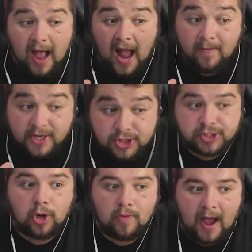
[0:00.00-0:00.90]
and we
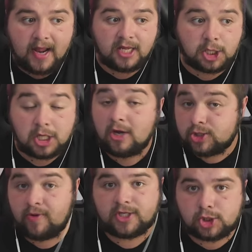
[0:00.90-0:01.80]
still manage
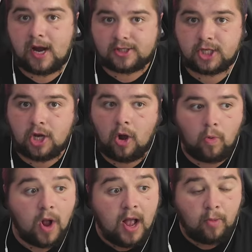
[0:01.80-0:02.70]
to extract a goal,